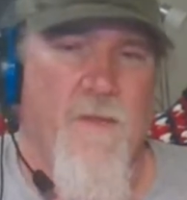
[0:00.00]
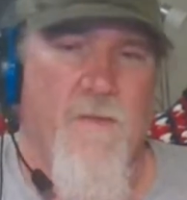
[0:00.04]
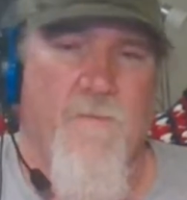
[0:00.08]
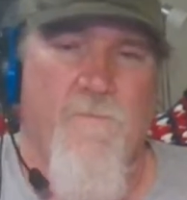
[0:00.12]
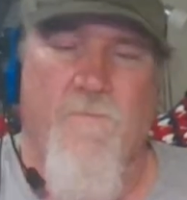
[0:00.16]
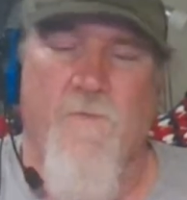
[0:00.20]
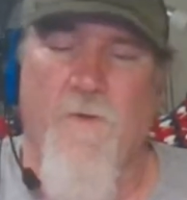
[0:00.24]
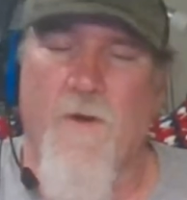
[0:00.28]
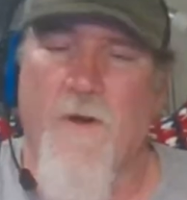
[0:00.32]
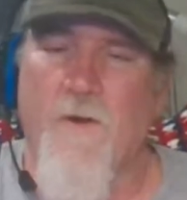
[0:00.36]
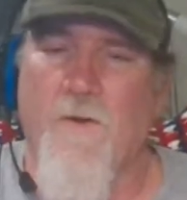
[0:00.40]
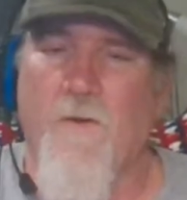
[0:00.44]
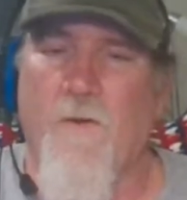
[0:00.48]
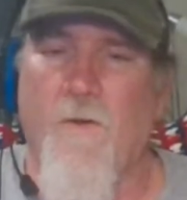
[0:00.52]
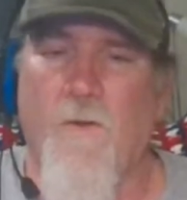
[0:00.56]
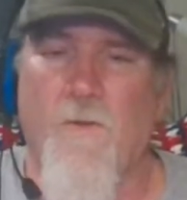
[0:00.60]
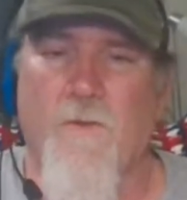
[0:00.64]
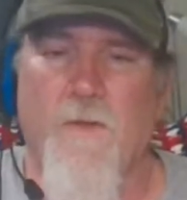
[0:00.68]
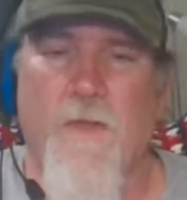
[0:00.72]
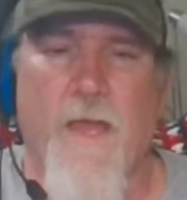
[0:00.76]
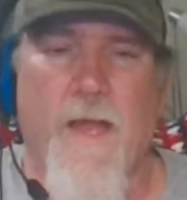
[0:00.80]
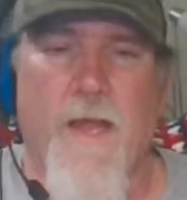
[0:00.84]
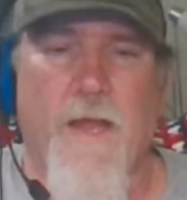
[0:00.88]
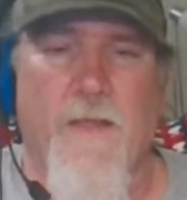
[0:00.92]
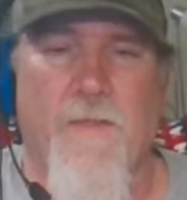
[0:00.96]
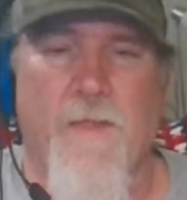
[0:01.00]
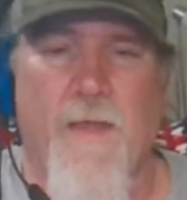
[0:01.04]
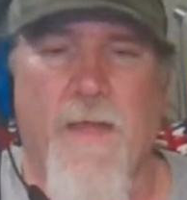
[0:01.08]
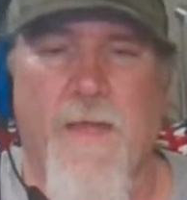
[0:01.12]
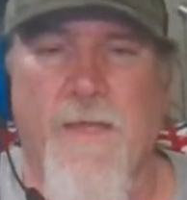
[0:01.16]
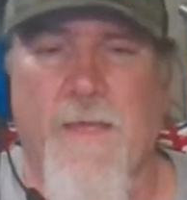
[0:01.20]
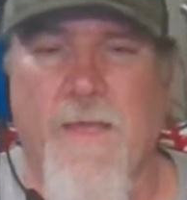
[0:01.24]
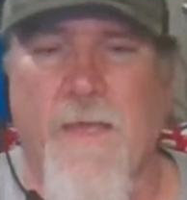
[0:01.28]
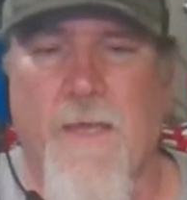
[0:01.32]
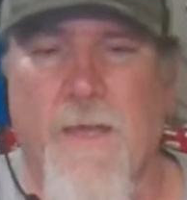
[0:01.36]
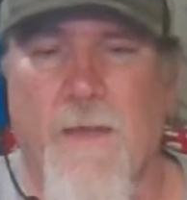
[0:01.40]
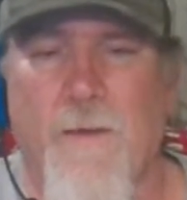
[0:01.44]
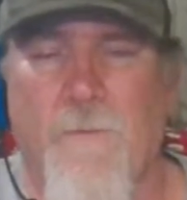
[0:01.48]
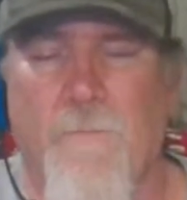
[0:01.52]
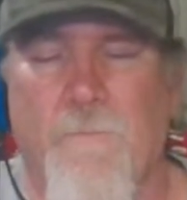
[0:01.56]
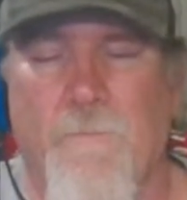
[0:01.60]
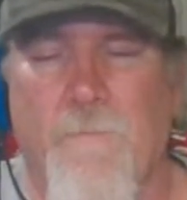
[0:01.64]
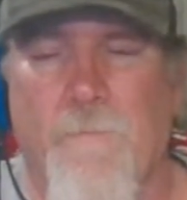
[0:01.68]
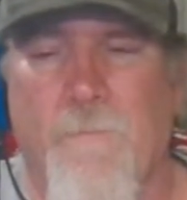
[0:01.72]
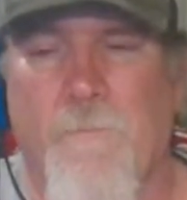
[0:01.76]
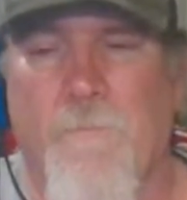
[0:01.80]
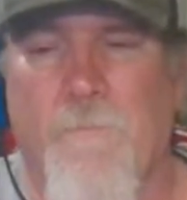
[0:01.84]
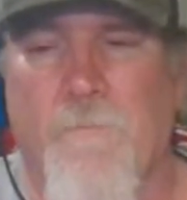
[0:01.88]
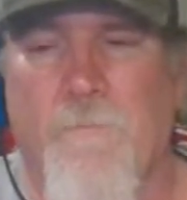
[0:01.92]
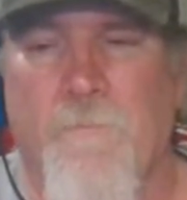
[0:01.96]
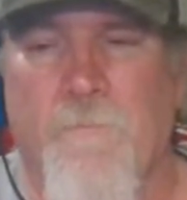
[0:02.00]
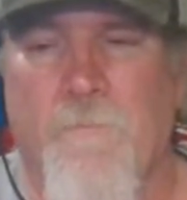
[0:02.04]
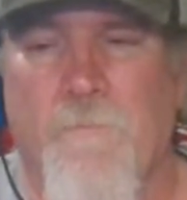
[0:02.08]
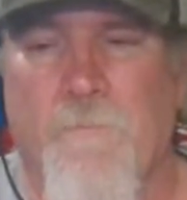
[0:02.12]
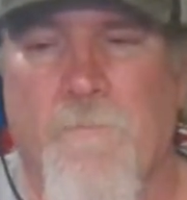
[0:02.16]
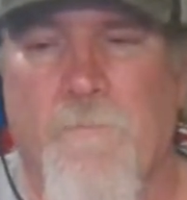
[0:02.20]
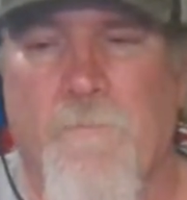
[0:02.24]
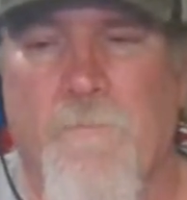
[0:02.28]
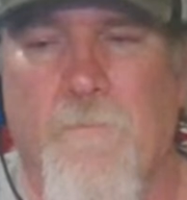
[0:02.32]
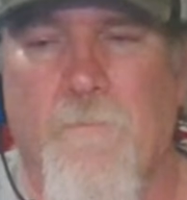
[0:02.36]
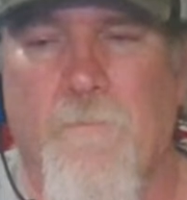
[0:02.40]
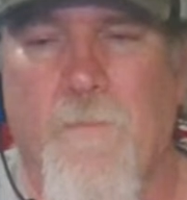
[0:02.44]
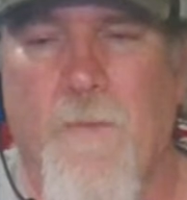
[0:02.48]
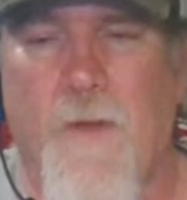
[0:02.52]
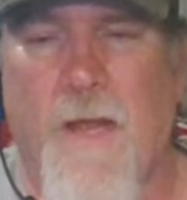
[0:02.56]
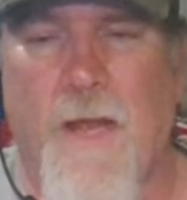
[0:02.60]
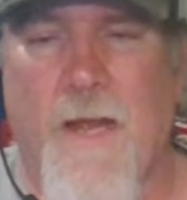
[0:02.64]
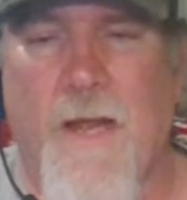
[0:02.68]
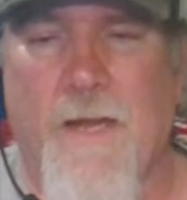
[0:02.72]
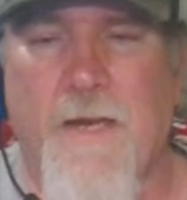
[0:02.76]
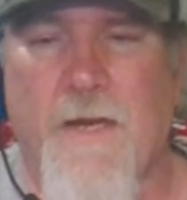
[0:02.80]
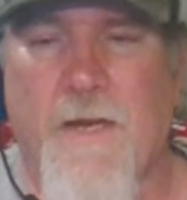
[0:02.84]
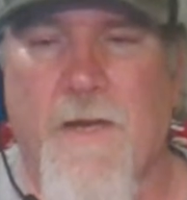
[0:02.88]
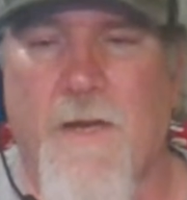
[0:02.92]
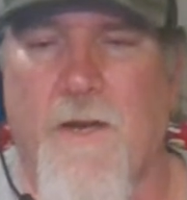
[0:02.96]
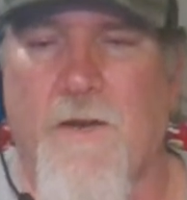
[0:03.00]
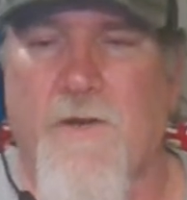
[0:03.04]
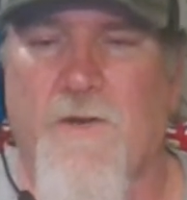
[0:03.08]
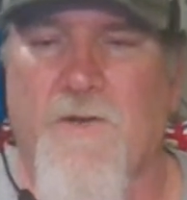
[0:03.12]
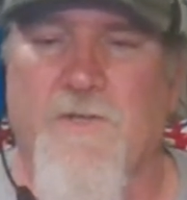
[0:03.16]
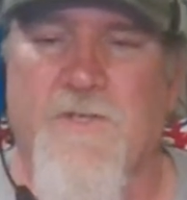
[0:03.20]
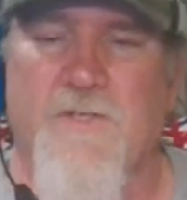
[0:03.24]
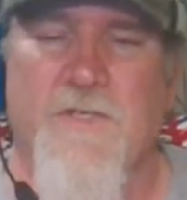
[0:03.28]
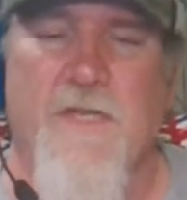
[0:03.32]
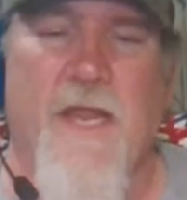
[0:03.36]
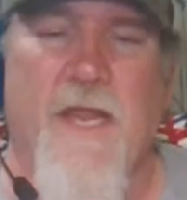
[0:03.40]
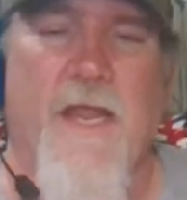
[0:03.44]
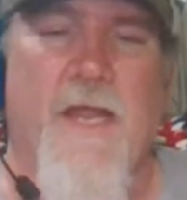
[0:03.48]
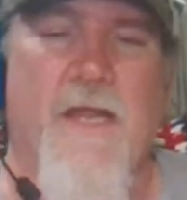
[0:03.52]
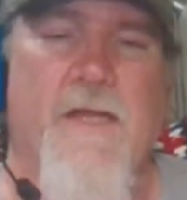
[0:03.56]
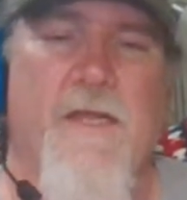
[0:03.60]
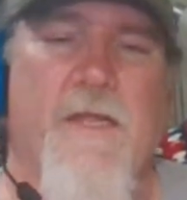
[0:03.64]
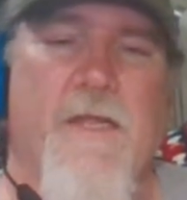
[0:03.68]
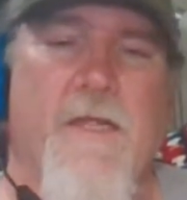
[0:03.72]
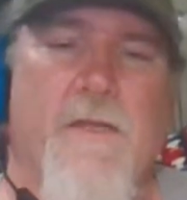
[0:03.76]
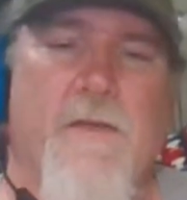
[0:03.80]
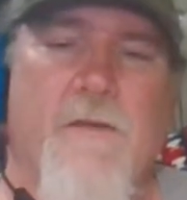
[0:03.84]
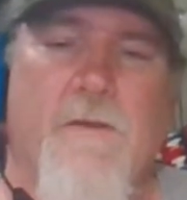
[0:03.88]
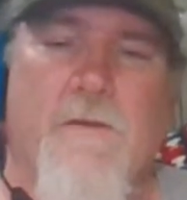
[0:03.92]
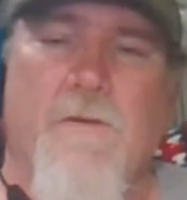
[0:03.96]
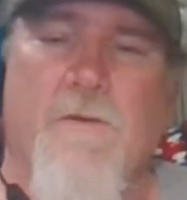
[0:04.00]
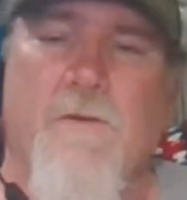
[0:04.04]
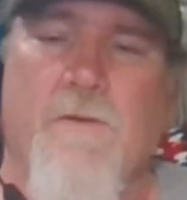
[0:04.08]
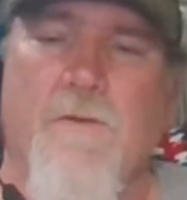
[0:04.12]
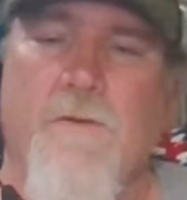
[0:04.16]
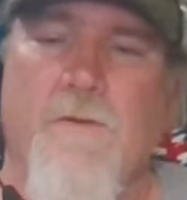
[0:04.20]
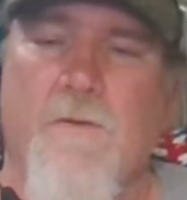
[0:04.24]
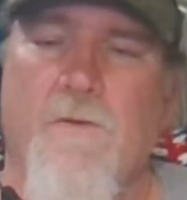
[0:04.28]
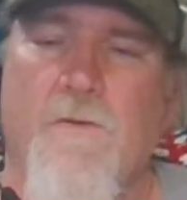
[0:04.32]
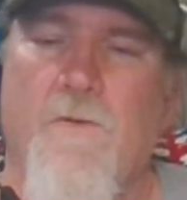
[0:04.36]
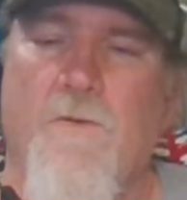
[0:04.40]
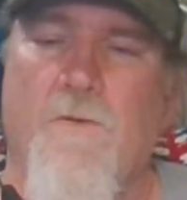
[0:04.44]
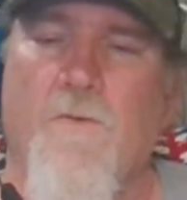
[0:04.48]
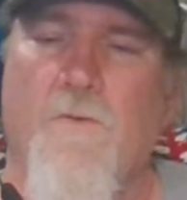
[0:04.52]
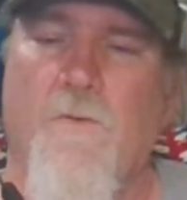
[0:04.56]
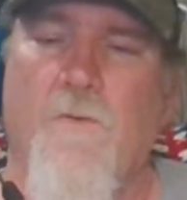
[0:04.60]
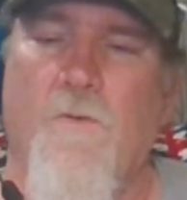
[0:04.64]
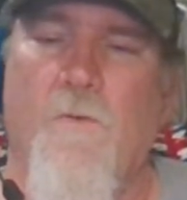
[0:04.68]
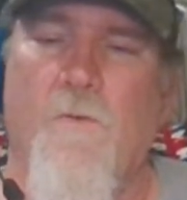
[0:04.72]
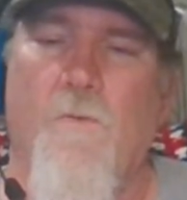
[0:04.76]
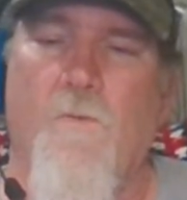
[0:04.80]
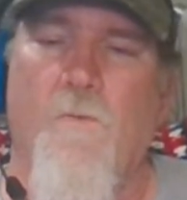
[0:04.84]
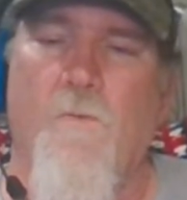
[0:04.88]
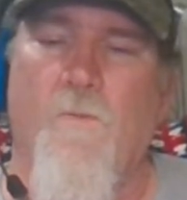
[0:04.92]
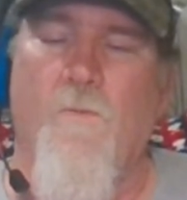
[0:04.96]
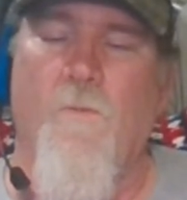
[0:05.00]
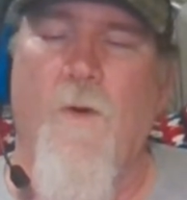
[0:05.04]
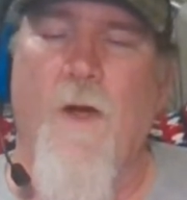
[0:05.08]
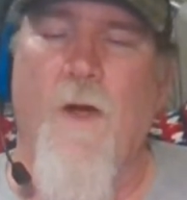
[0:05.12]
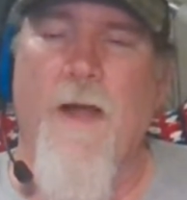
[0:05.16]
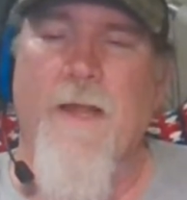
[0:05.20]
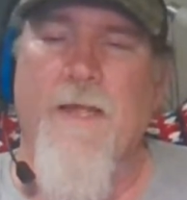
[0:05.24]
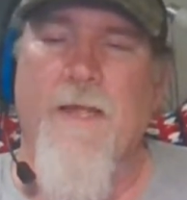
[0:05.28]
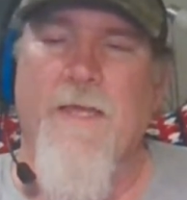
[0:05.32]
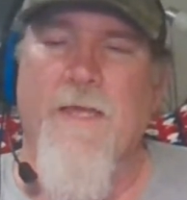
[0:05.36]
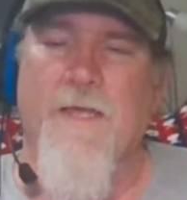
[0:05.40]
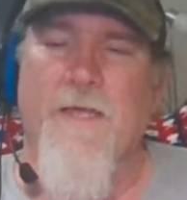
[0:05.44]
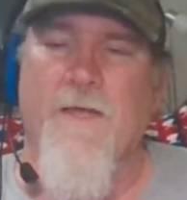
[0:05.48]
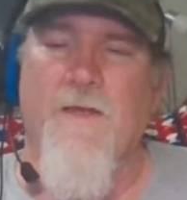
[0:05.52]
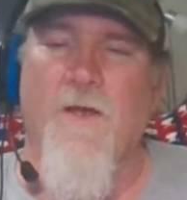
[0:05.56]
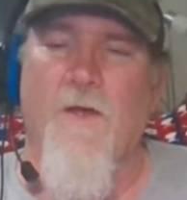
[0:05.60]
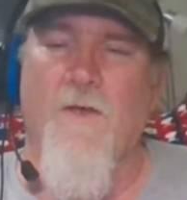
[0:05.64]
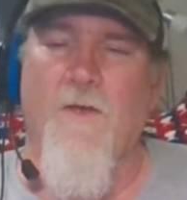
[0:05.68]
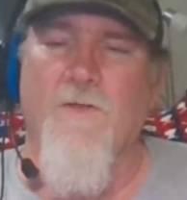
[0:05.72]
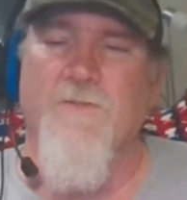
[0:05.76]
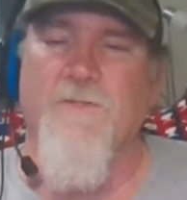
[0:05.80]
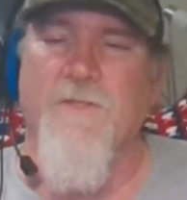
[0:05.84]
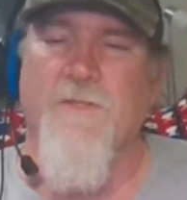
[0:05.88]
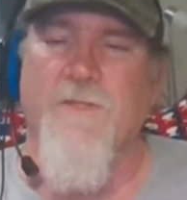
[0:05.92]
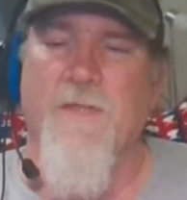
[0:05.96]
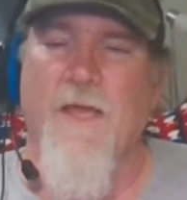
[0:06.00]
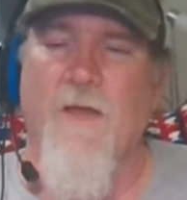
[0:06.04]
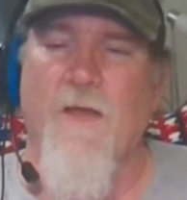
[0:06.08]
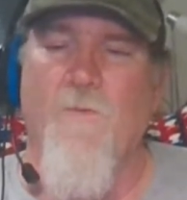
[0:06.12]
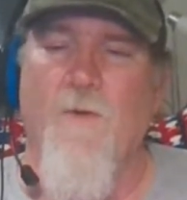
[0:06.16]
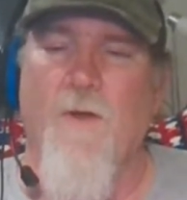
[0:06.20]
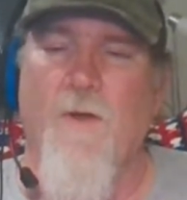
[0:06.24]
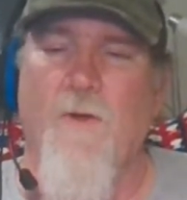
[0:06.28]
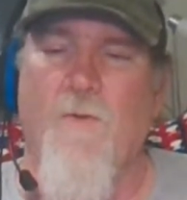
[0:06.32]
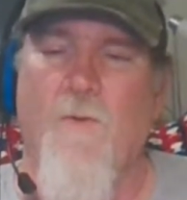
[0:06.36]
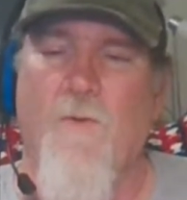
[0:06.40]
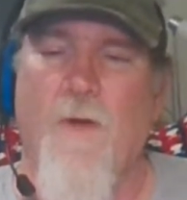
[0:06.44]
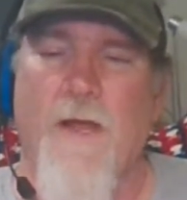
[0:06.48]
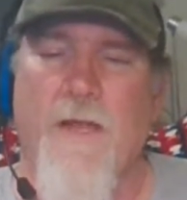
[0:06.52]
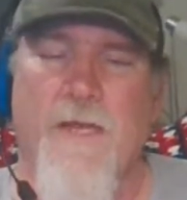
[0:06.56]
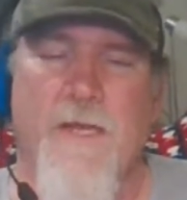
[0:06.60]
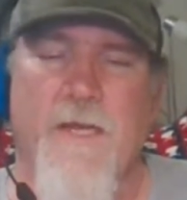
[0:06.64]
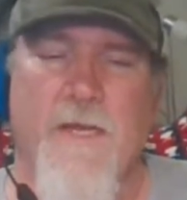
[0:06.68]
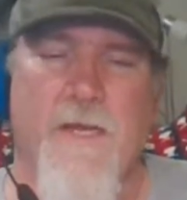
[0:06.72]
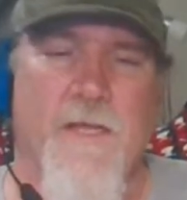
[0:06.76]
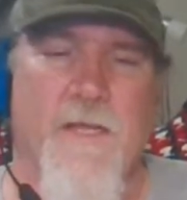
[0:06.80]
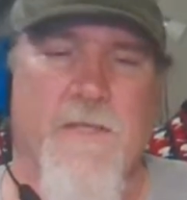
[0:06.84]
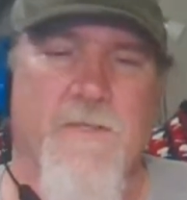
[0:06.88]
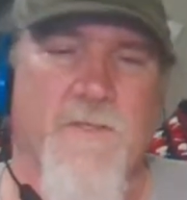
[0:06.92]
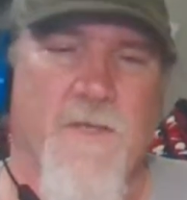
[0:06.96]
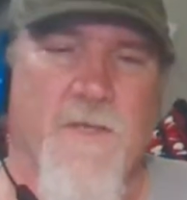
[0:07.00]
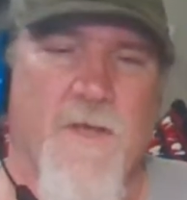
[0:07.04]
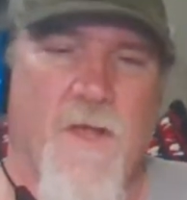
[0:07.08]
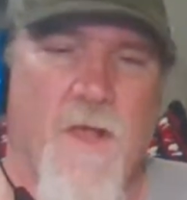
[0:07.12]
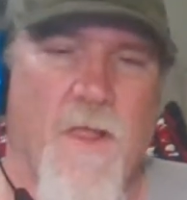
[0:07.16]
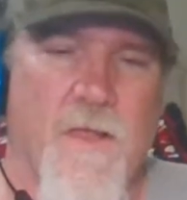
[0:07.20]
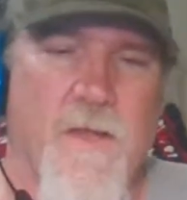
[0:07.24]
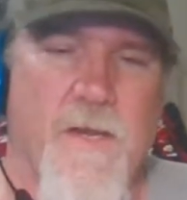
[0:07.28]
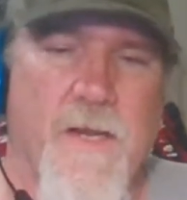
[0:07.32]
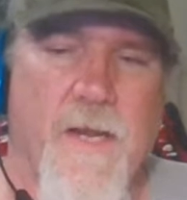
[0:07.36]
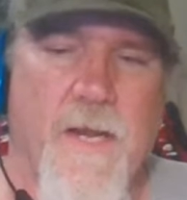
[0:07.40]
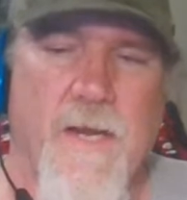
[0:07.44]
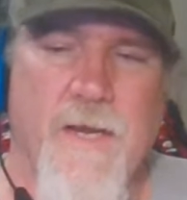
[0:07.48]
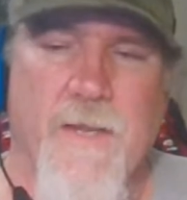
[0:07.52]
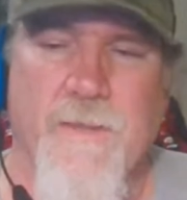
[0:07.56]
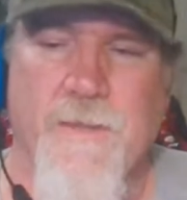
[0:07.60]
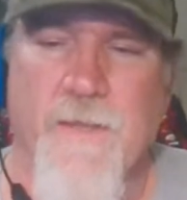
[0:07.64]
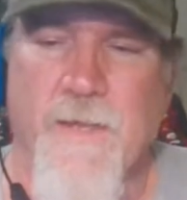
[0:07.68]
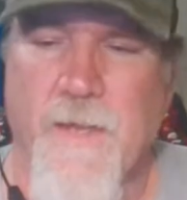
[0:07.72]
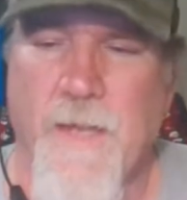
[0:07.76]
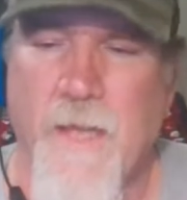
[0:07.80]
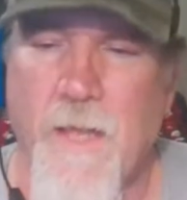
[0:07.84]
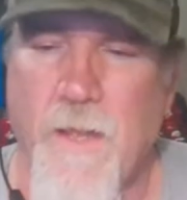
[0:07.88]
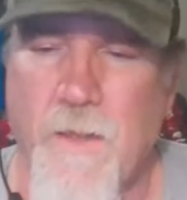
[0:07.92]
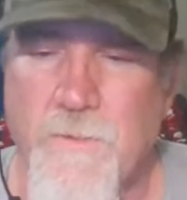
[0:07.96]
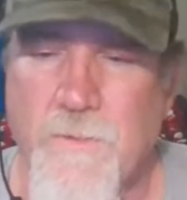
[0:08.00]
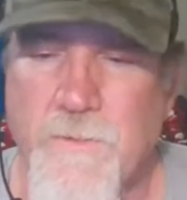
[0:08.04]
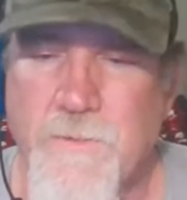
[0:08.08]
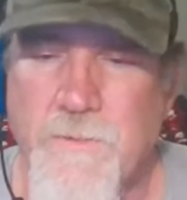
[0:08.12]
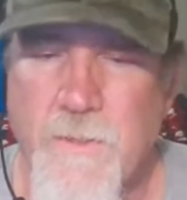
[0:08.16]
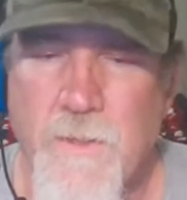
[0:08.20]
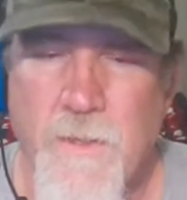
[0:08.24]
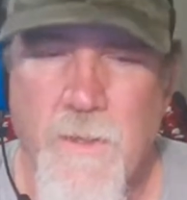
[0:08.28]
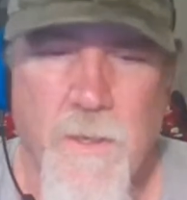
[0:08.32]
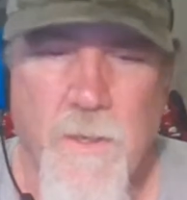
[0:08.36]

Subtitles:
For an old guy like him, I can understand it, why he calls it that way, why he doesn't call it anything else.